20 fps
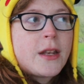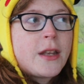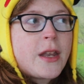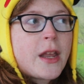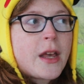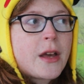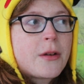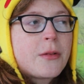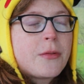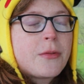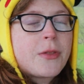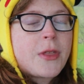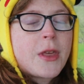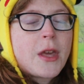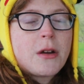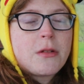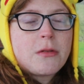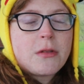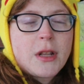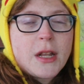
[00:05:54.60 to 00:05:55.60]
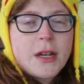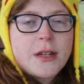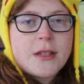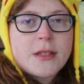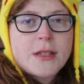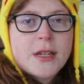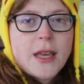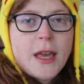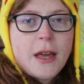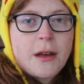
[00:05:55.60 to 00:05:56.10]
Now, the old
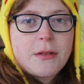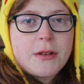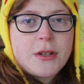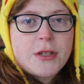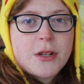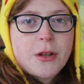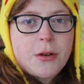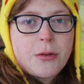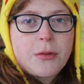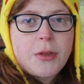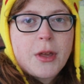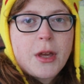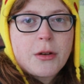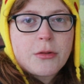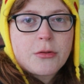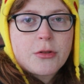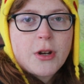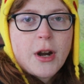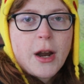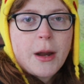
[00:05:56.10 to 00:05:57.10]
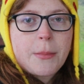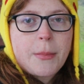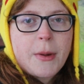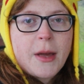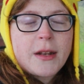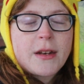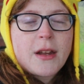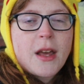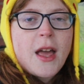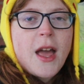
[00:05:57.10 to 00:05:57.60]
line to County School, the old track
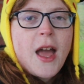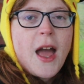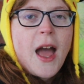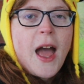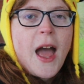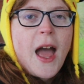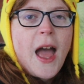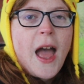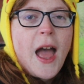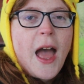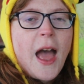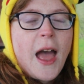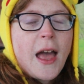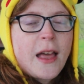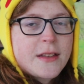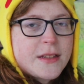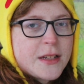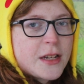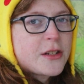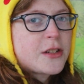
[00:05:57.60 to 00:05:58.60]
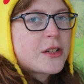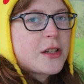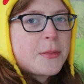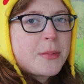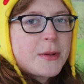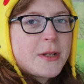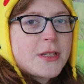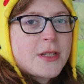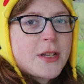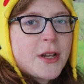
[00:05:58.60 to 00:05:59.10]
bed, has actually
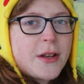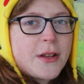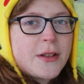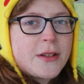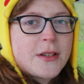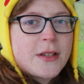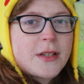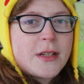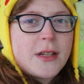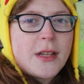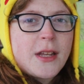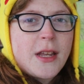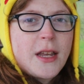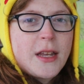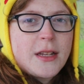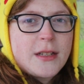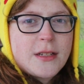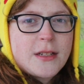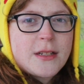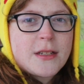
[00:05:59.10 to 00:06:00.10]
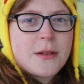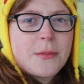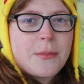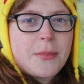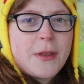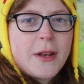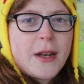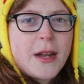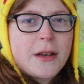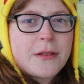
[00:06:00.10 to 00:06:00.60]
been turned into
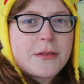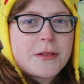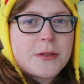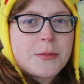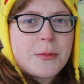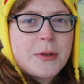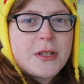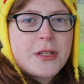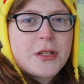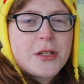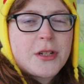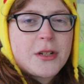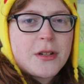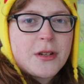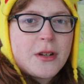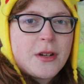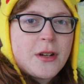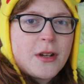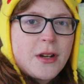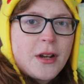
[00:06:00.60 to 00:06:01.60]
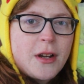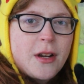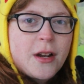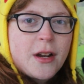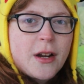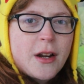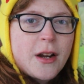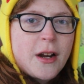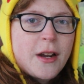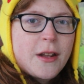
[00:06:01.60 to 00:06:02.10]
something else, which
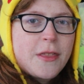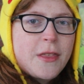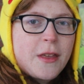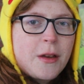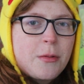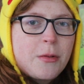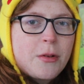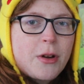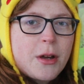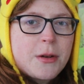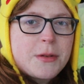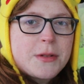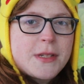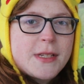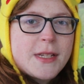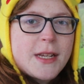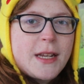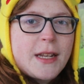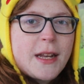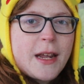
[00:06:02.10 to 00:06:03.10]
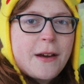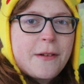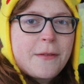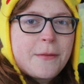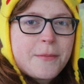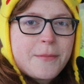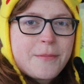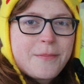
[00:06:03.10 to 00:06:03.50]
I think we'll go and see now.